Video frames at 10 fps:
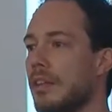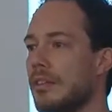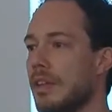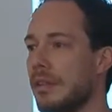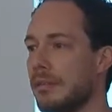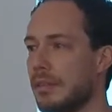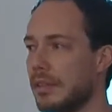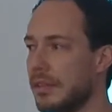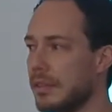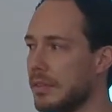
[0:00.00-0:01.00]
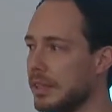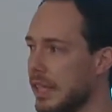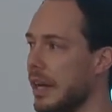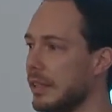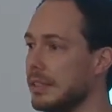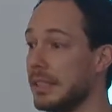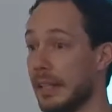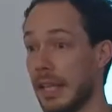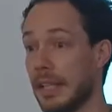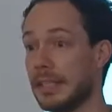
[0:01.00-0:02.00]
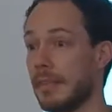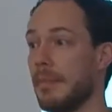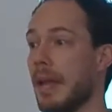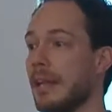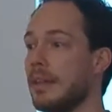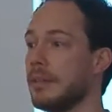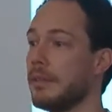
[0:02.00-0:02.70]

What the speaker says: the designs that kids have made